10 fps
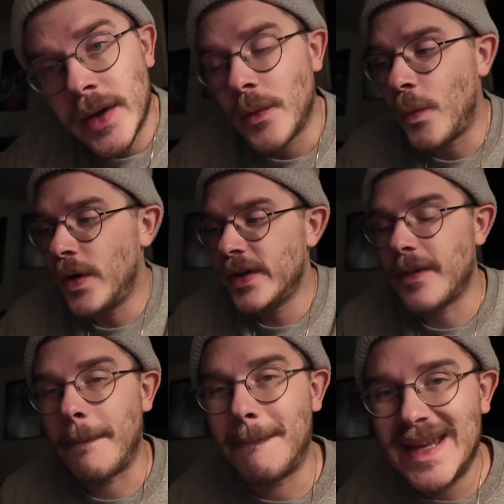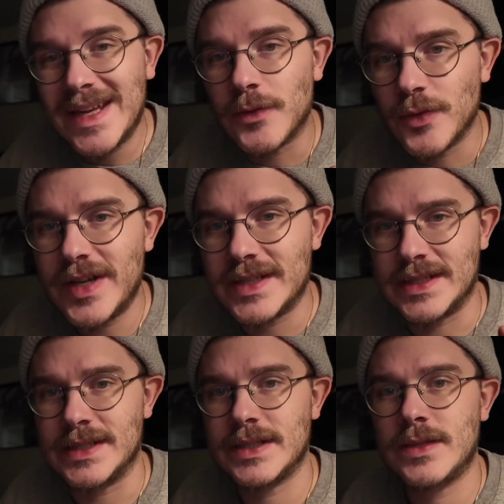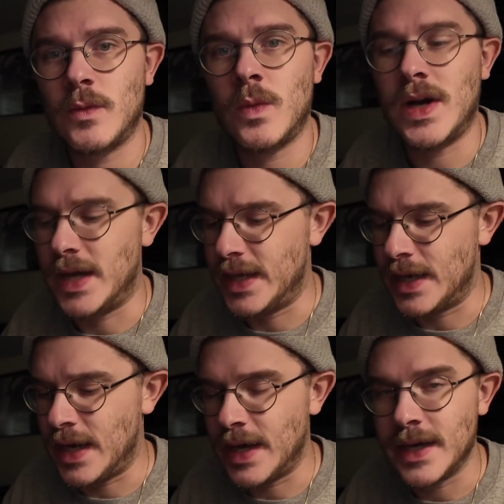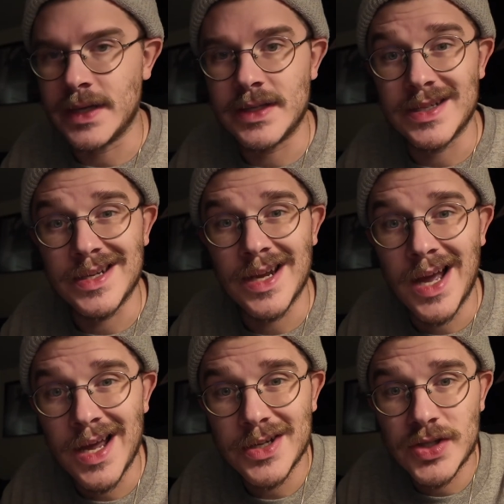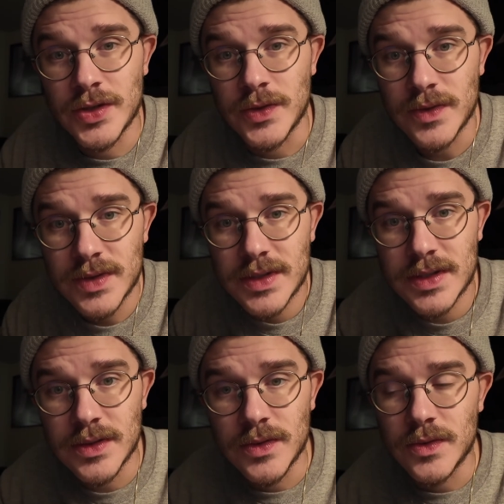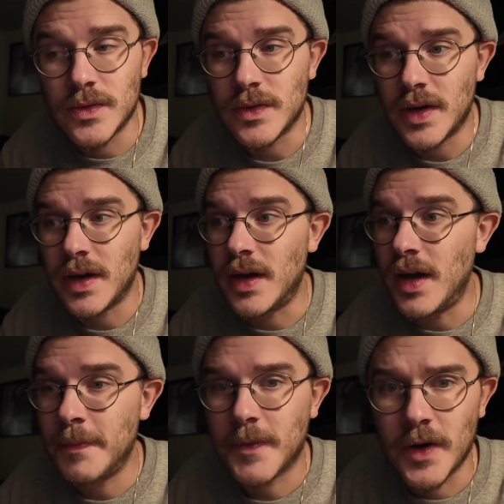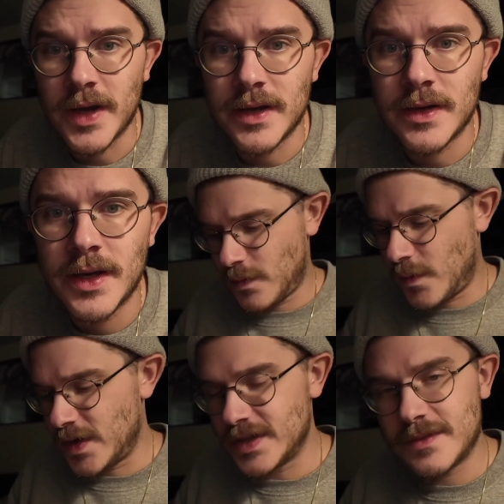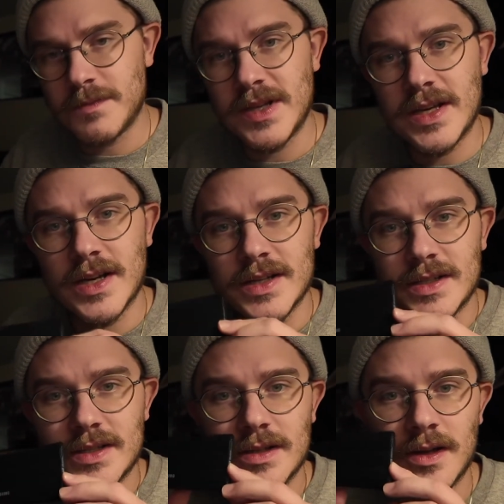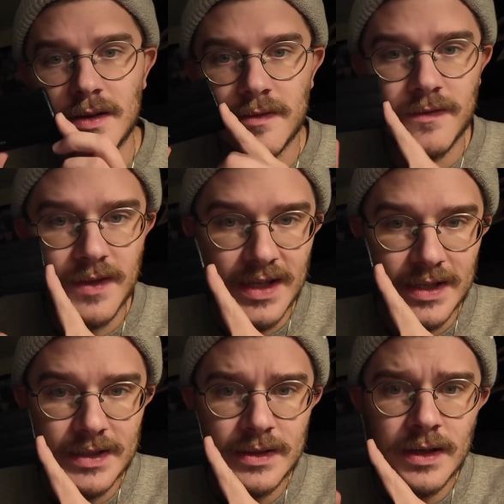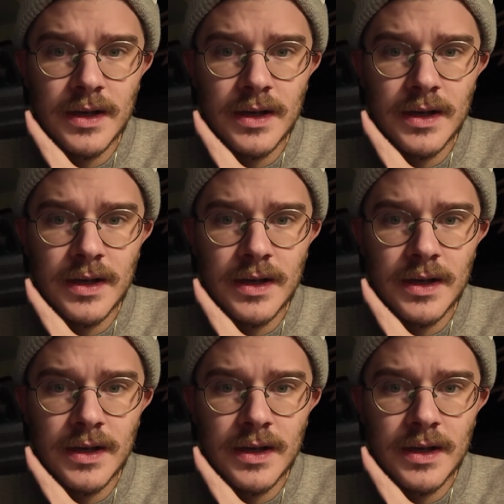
One of the big reasons why I did not choose to upgrade was because of this.